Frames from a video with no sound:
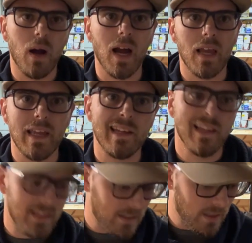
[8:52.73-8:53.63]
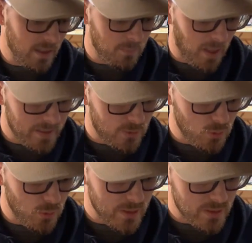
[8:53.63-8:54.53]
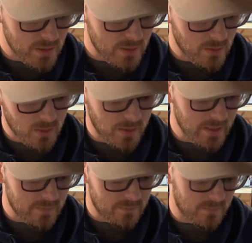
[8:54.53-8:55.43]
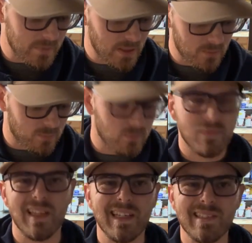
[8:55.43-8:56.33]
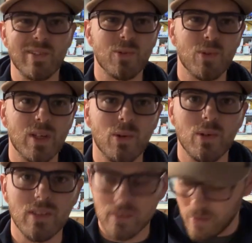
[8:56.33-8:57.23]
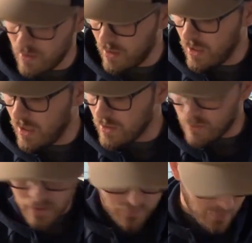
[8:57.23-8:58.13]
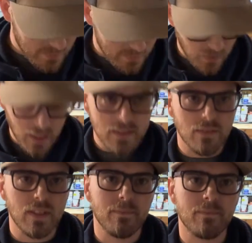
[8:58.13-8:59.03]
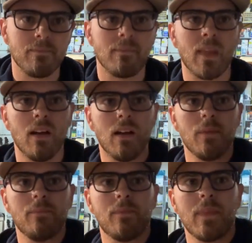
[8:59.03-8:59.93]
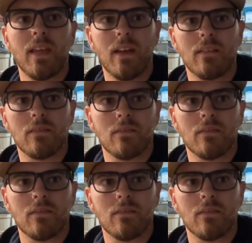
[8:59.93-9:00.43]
by 2 inches, or an inch, 1.75 inches. So that's about the size of it. Yeah.